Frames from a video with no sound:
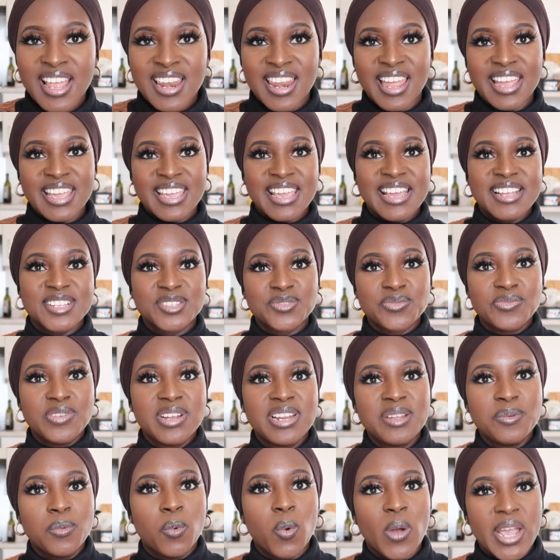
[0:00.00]
Like, it's
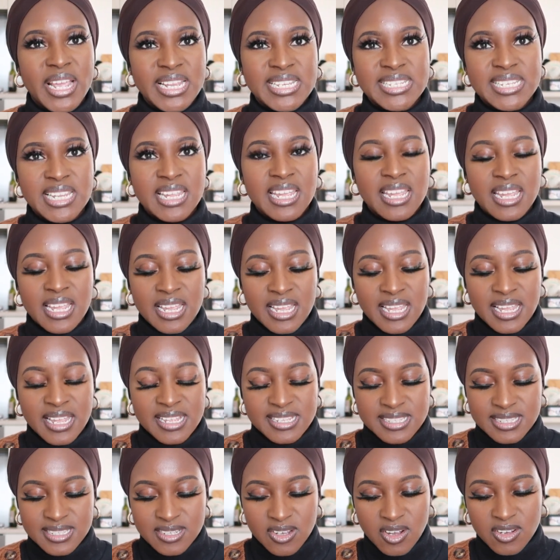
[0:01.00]
really weighty.
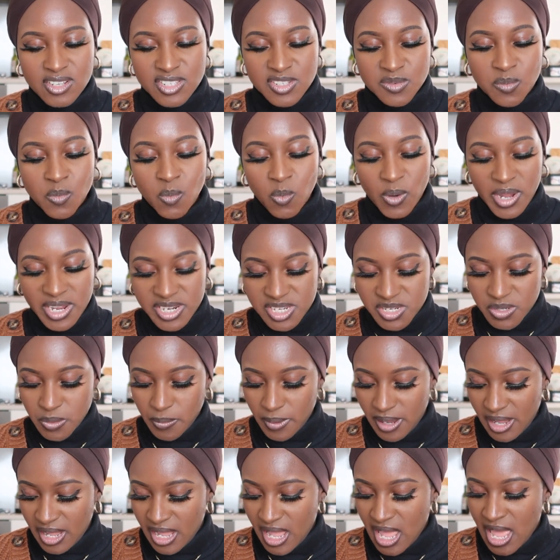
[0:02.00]
It's got some weight
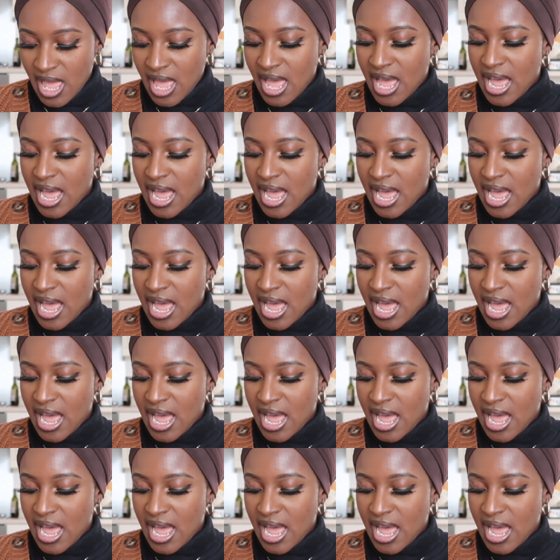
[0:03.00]
to it.